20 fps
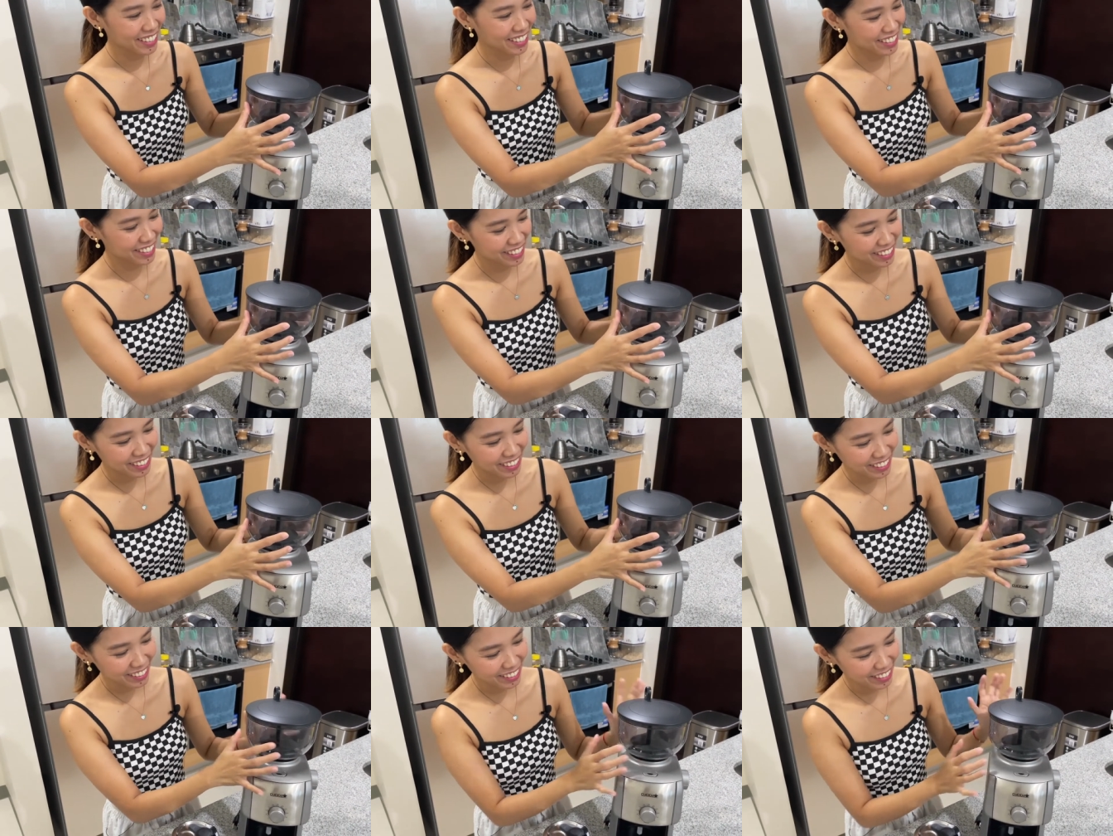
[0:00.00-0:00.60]
so
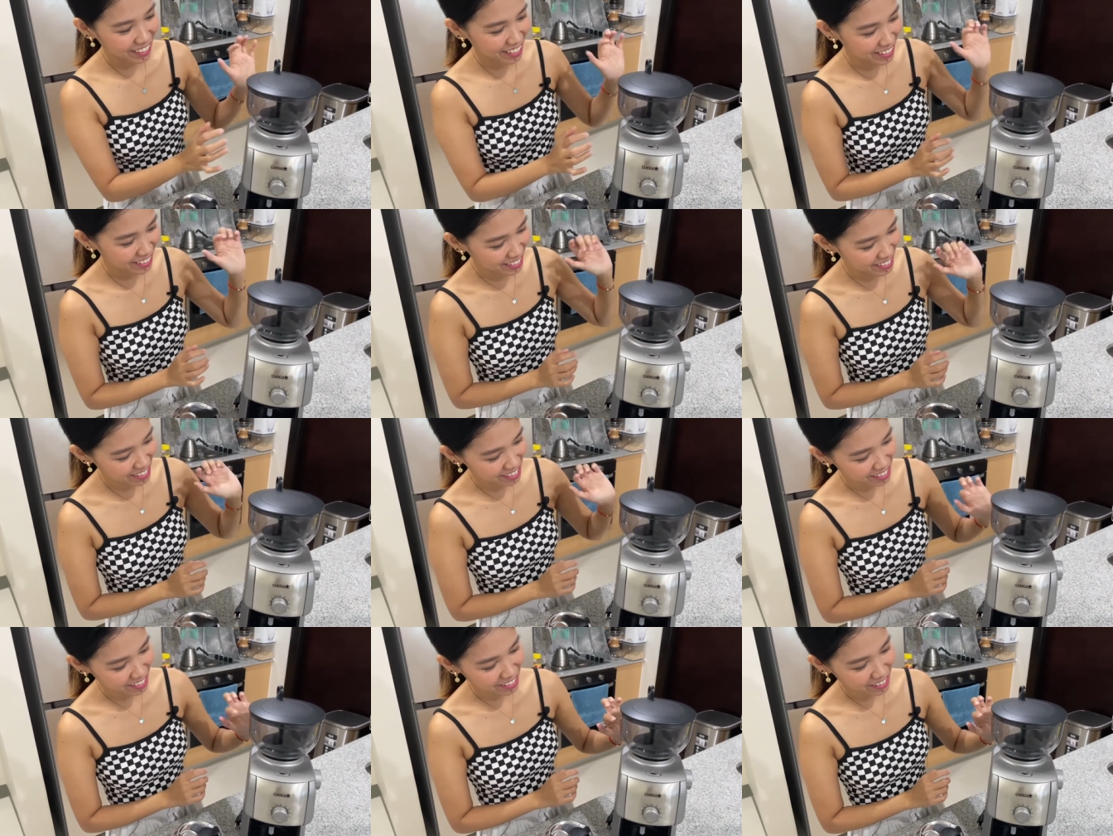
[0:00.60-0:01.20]
yeah, this
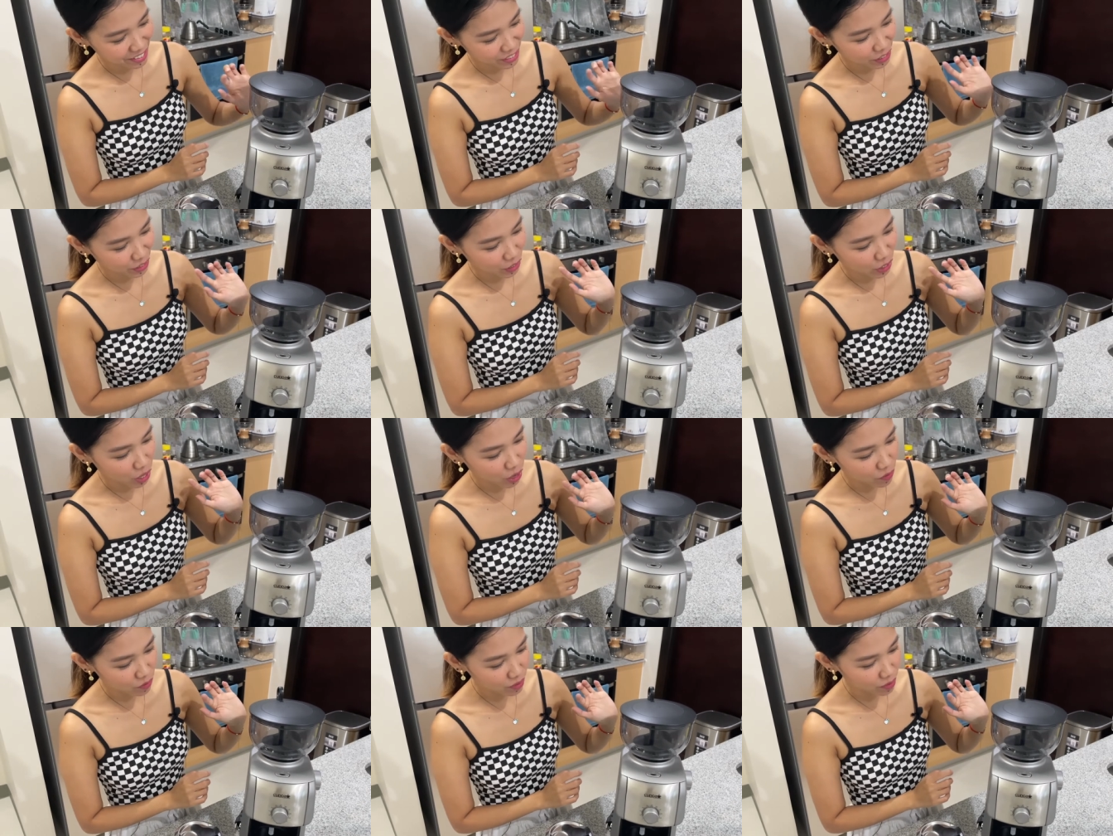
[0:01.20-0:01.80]
is the
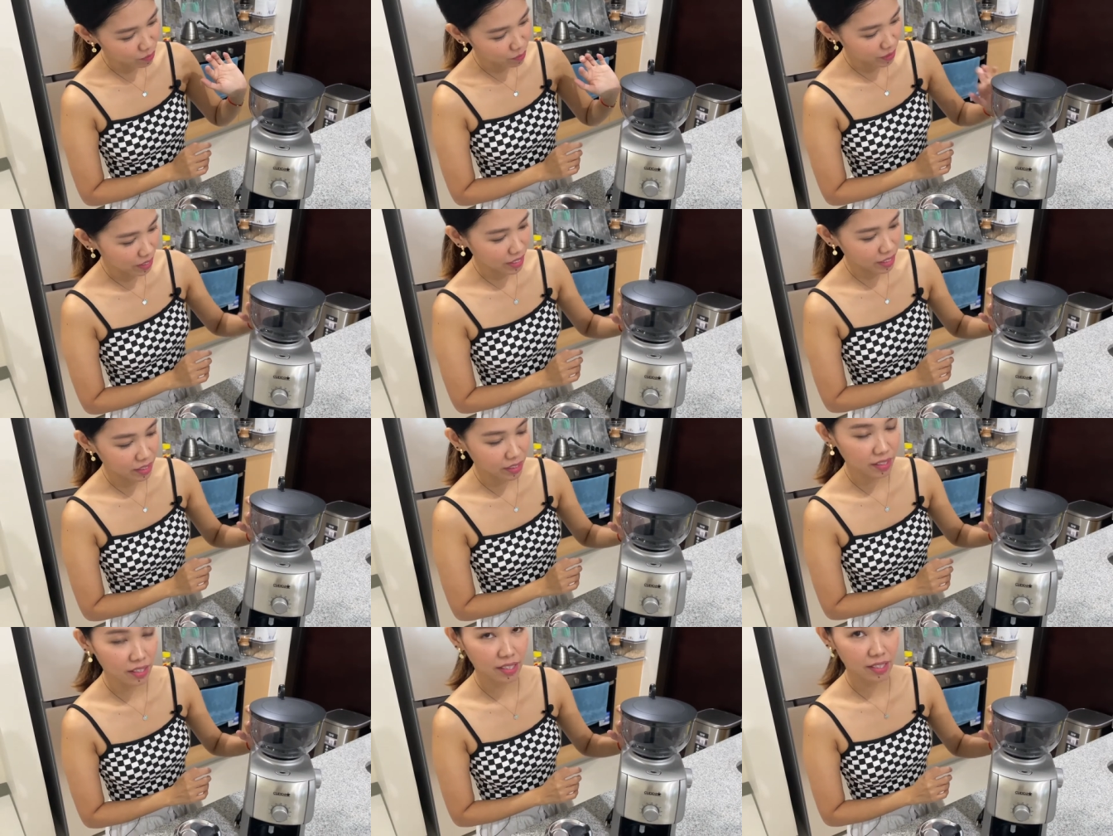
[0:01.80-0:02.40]
coffee
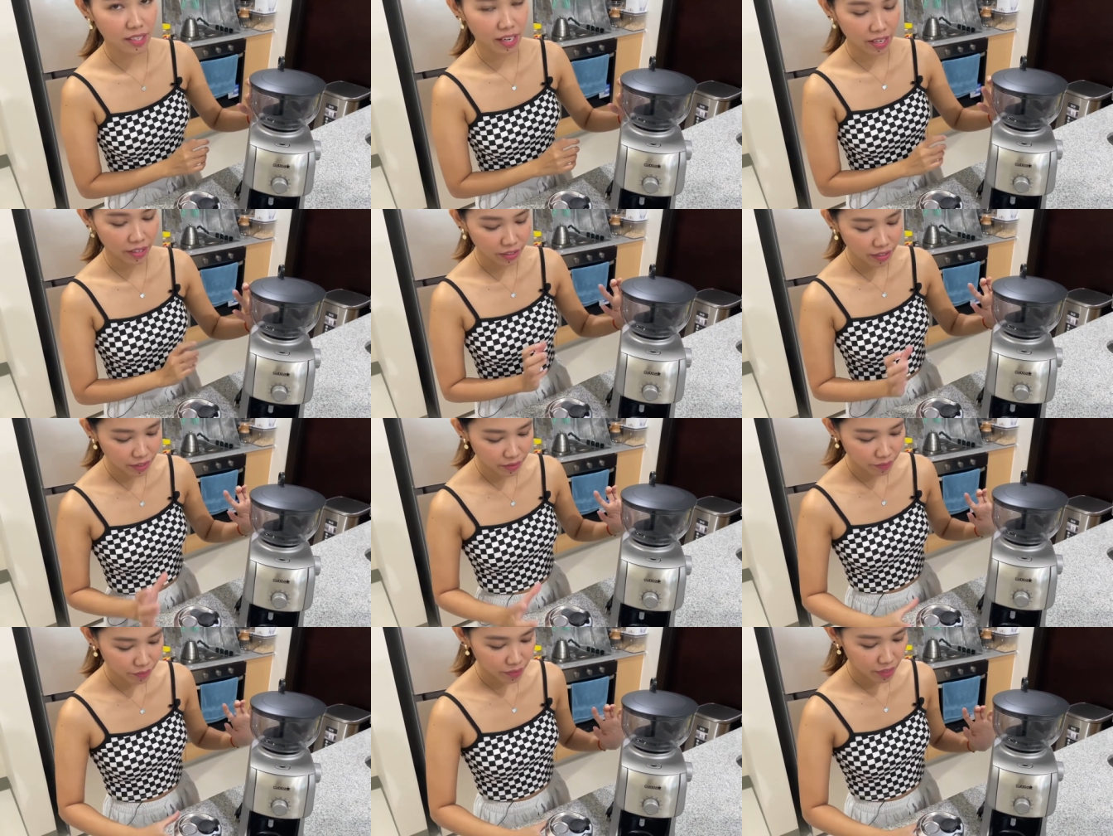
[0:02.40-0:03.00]
bean container